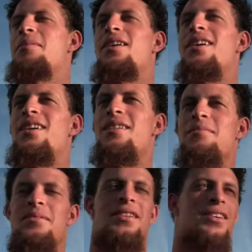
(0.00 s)

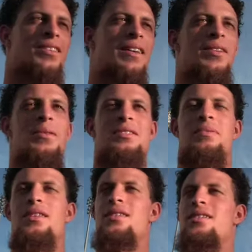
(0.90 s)
You know, I've always
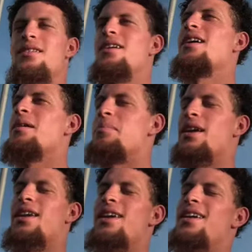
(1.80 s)
been the
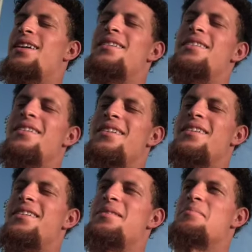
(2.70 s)
big kid.
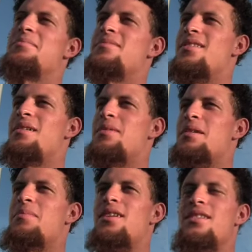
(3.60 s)
I
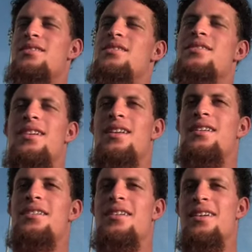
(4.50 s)
mean, but it's just
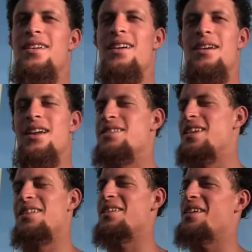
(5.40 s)
kind of
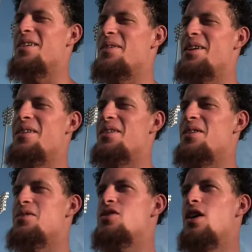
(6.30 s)
settling down now, you
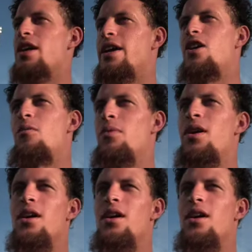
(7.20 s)
know, just trying to help.